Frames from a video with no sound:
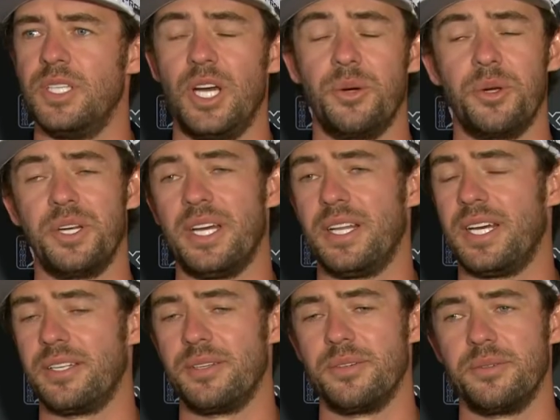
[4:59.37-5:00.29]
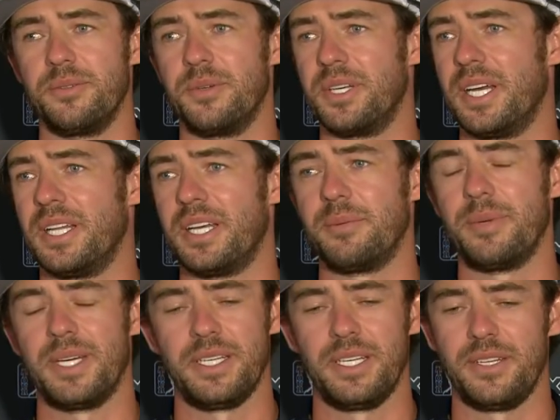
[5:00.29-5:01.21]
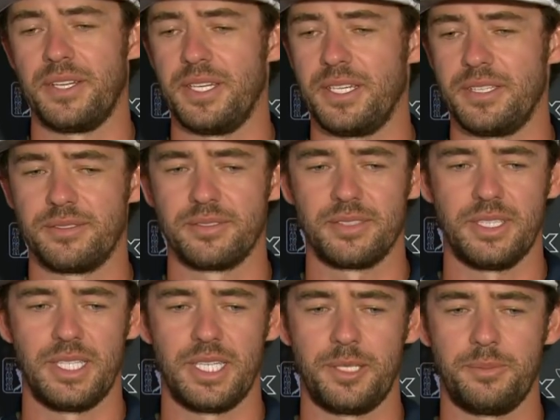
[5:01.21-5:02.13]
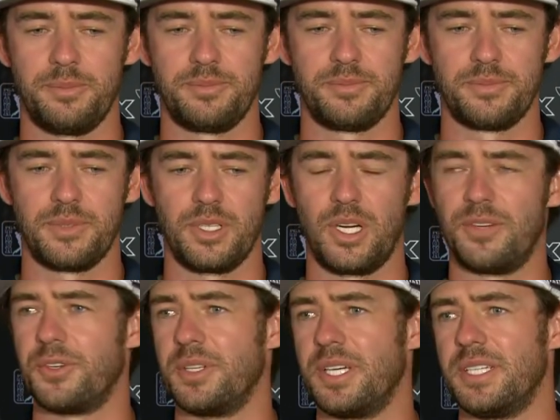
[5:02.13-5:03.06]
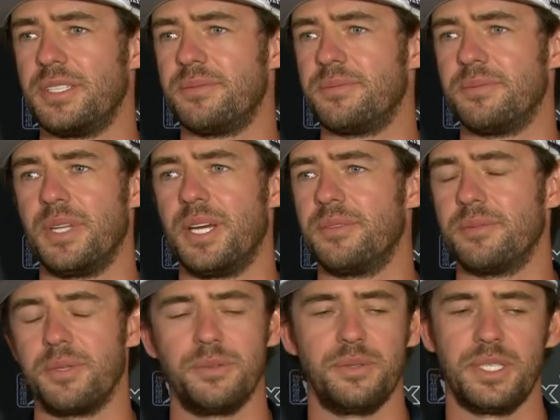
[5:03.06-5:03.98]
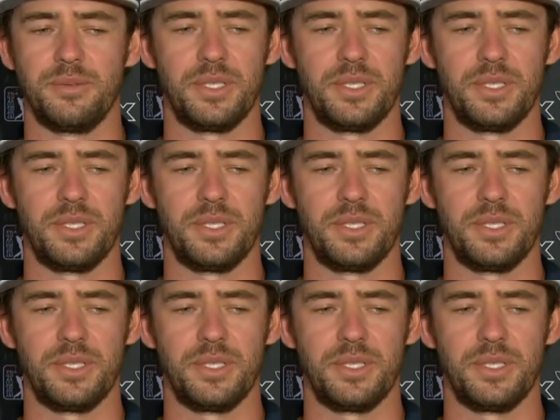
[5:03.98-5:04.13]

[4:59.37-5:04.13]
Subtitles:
No, we're not allowed to. Okay. We're not allowed to bet anything. Even though golf related. No, okay.